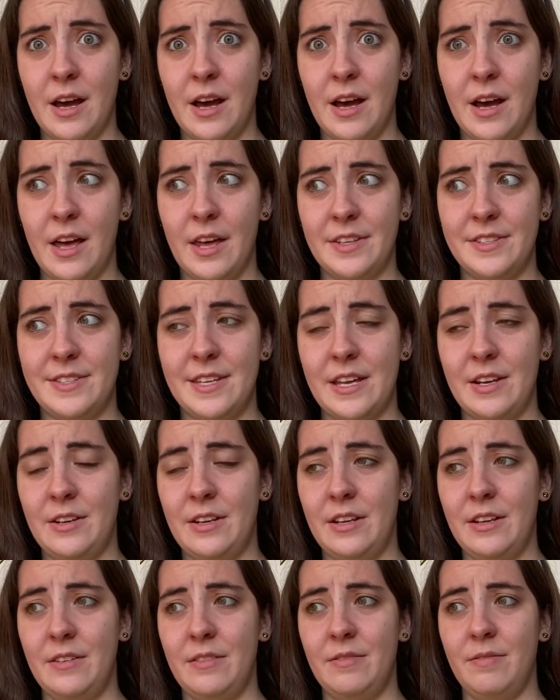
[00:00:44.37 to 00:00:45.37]
Uh, it said
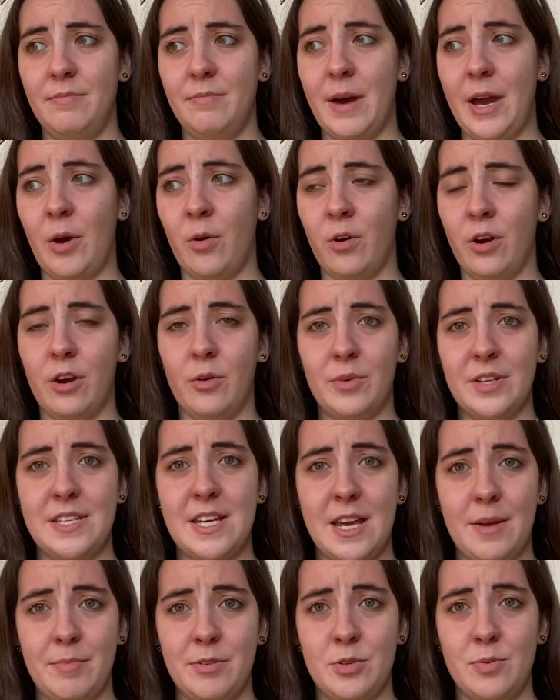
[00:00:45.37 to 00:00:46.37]
my order would
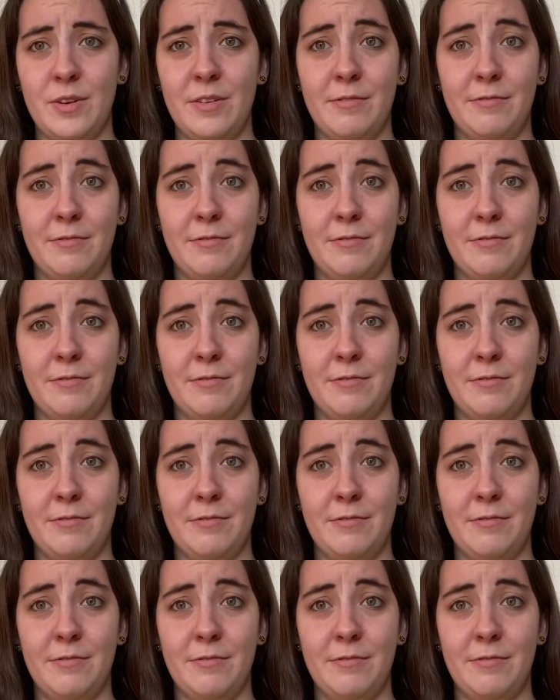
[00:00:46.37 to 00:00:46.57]
take between